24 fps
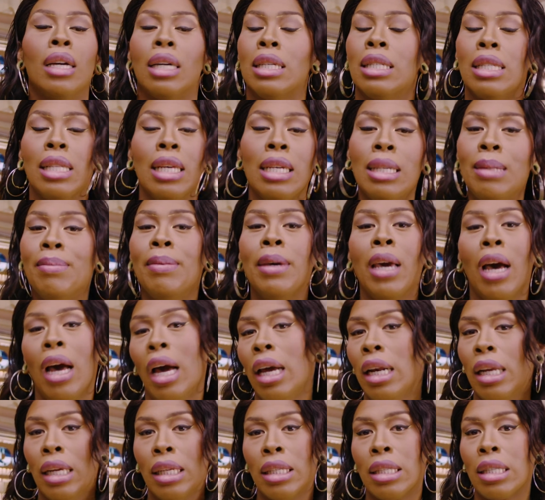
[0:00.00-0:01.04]
Cause let's be
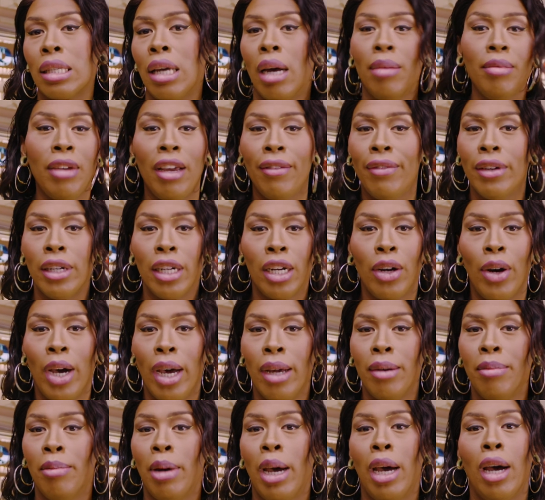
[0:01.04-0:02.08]
honest, I'm not gonna go
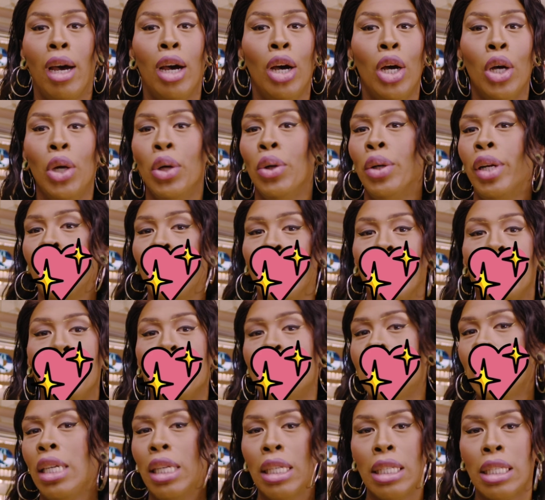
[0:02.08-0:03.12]
out and buy a whole damn
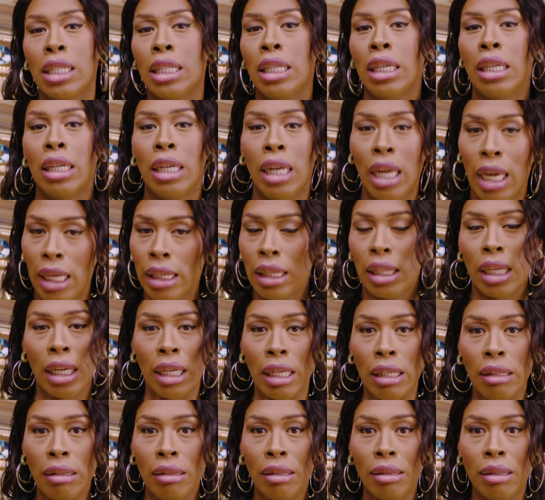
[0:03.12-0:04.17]
CNC
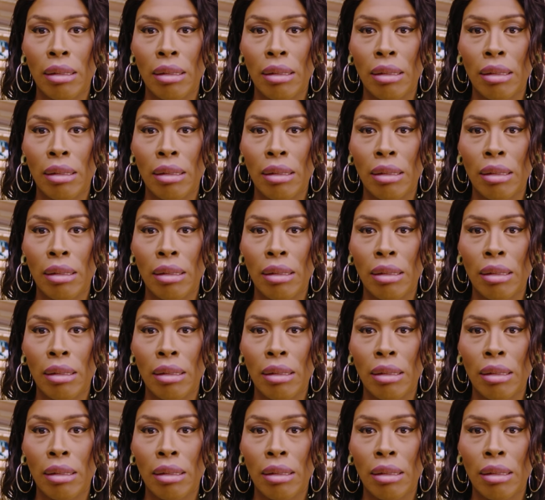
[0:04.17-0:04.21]
nothing.